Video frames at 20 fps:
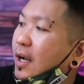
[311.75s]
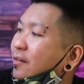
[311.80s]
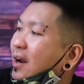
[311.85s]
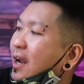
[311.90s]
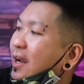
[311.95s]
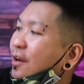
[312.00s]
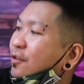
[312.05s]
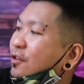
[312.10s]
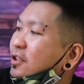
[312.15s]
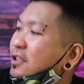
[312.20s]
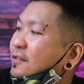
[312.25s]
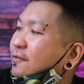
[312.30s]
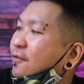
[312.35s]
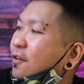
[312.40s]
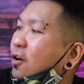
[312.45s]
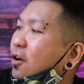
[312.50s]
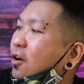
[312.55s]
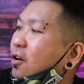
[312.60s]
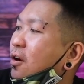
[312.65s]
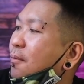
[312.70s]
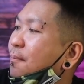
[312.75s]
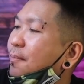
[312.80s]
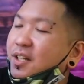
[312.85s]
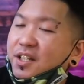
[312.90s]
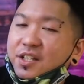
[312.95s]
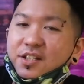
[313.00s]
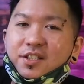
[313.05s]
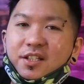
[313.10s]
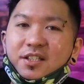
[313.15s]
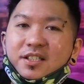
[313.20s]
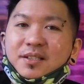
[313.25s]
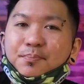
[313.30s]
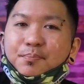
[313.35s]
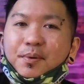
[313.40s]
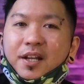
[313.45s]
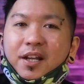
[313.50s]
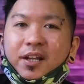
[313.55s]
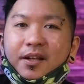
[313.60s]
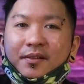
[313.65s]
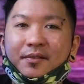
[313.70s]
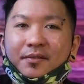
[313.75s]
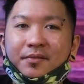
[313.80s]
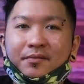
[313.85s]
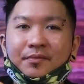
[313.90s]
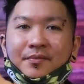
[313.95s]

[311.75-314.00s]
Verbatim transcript: Rare goods for competition spirit.